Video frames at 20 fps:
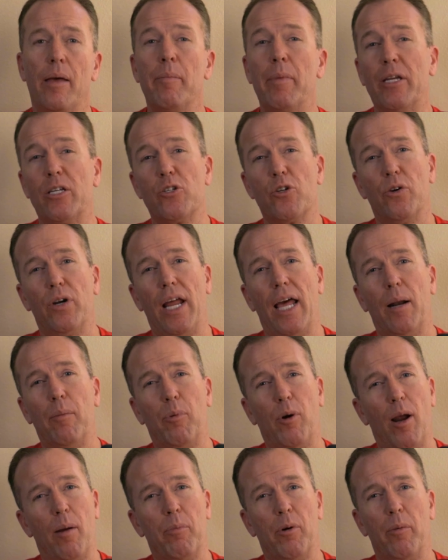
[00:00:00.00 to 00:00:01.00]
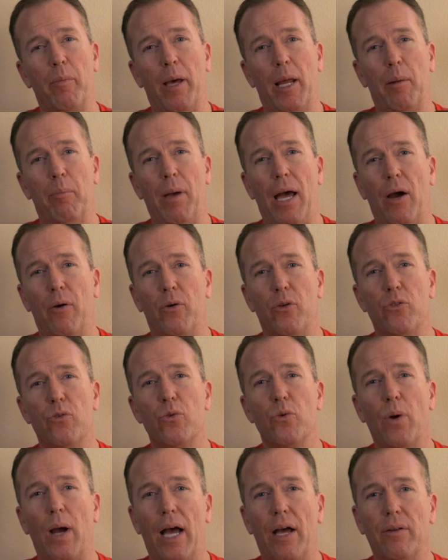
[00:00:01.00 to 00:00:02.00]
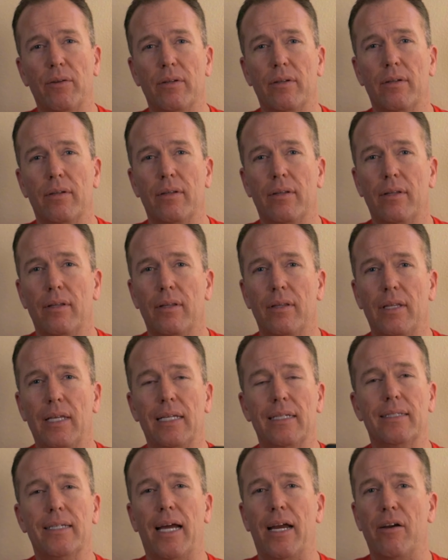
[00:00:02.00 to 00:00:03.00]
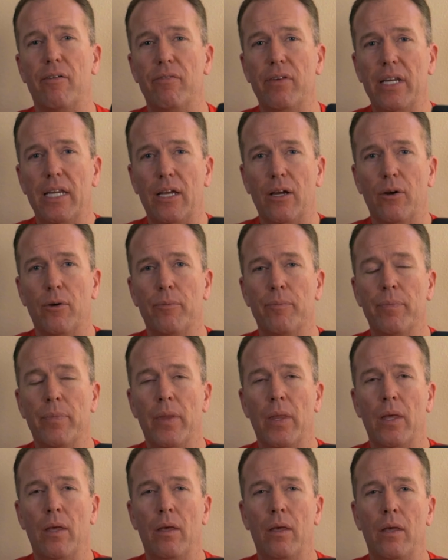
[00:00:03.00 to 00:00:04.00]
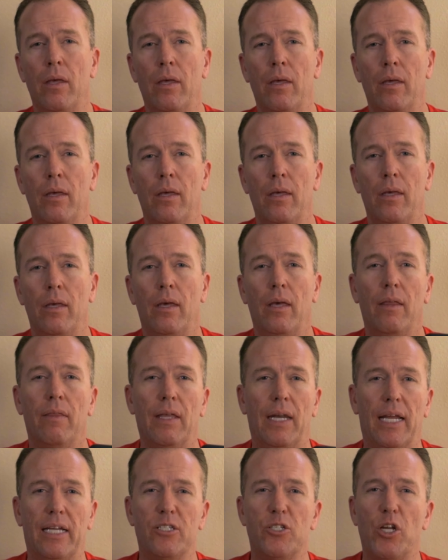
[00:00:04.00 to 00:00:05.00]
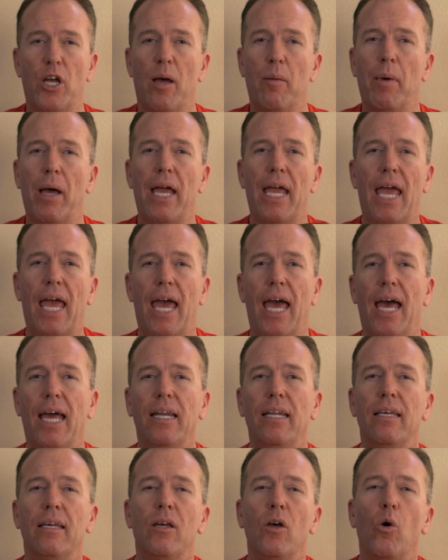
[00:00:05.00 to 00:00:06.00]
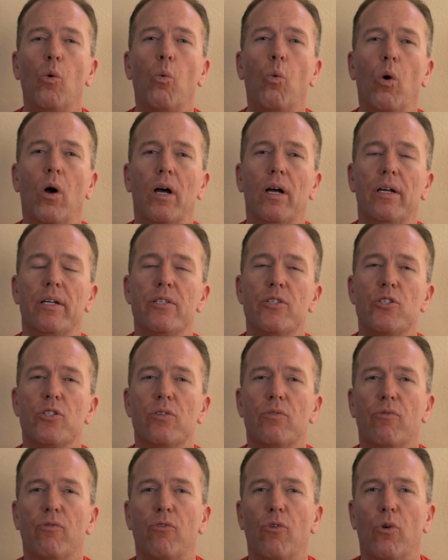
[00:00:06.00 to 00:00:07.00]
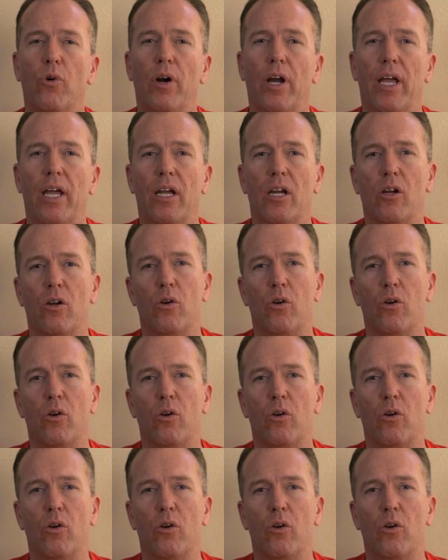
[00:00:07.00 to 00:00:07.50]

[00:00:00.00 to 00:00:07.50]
and make sure it had a proper amount of power throughout the entire video. The next job I had was for a